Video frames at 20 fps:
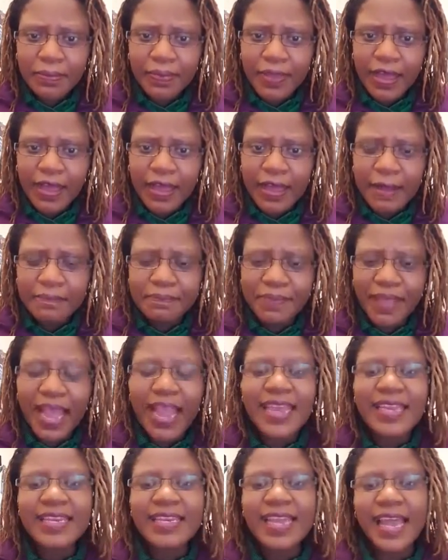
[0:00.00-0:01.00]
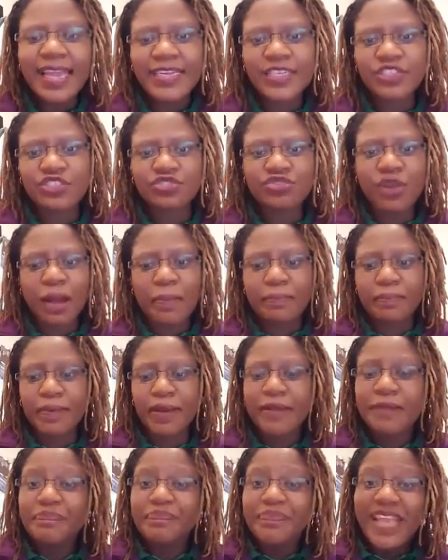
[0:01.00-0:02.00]
I like
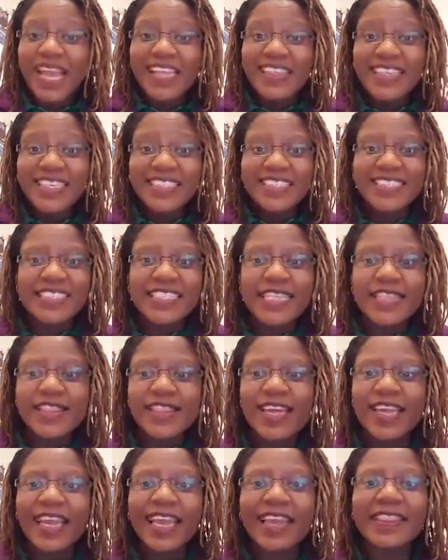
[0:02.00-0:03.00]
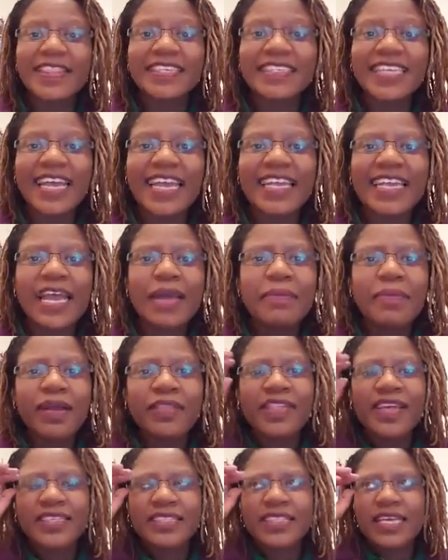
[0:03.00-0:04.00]
Trump. And this is the thing and the
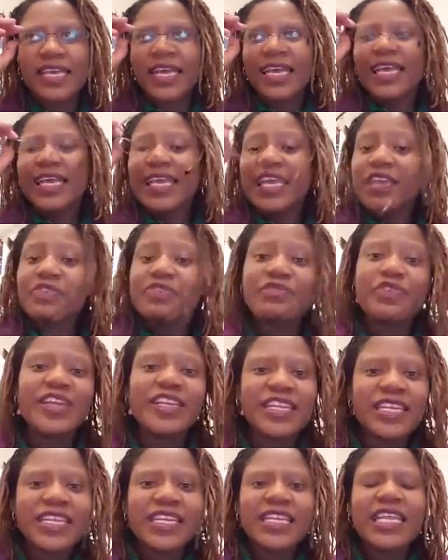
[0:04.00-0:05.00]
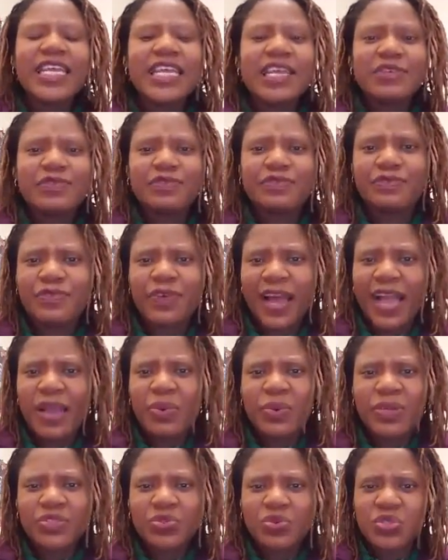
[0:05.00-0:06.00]
dilemma, that even if
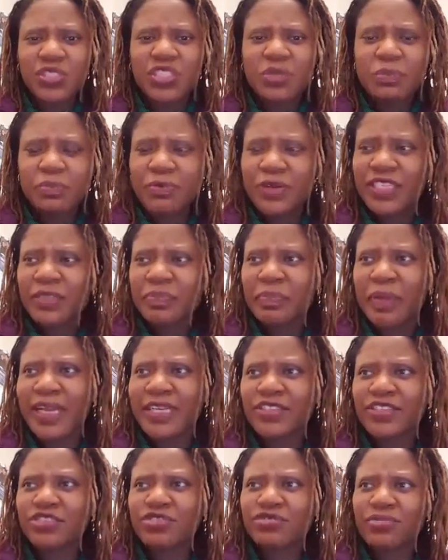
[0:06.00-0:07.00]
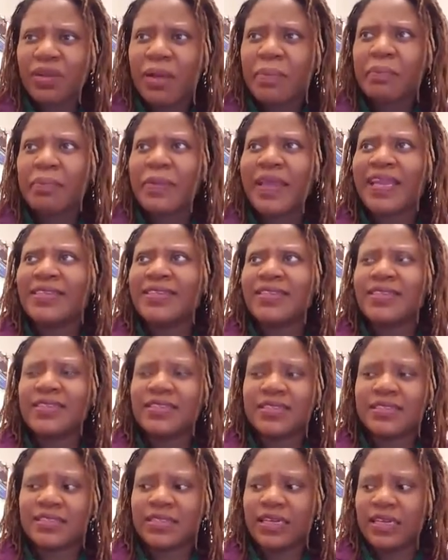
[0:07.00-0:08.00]
I was not impressed by Trump and
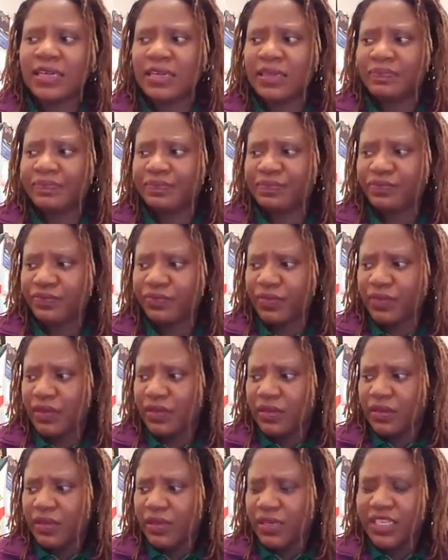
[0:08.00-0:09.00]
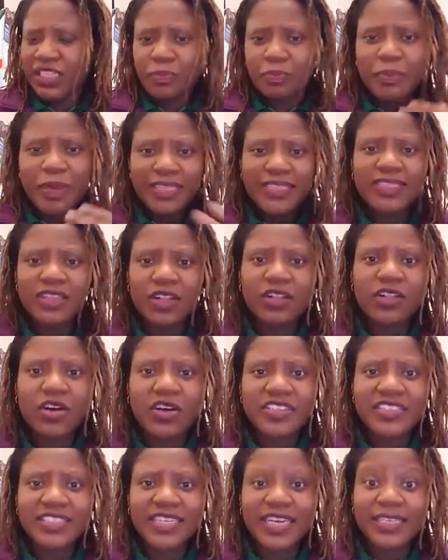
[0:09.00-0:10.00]
his personal
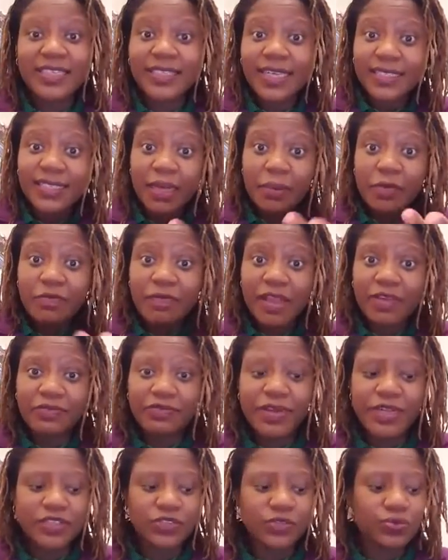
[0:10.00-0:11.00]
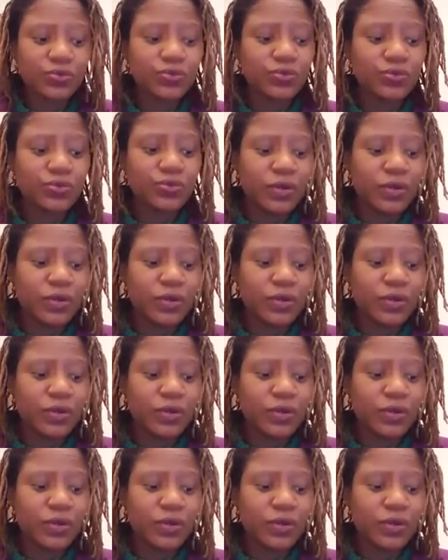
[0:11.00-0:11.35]
conduct, there are some of my friends who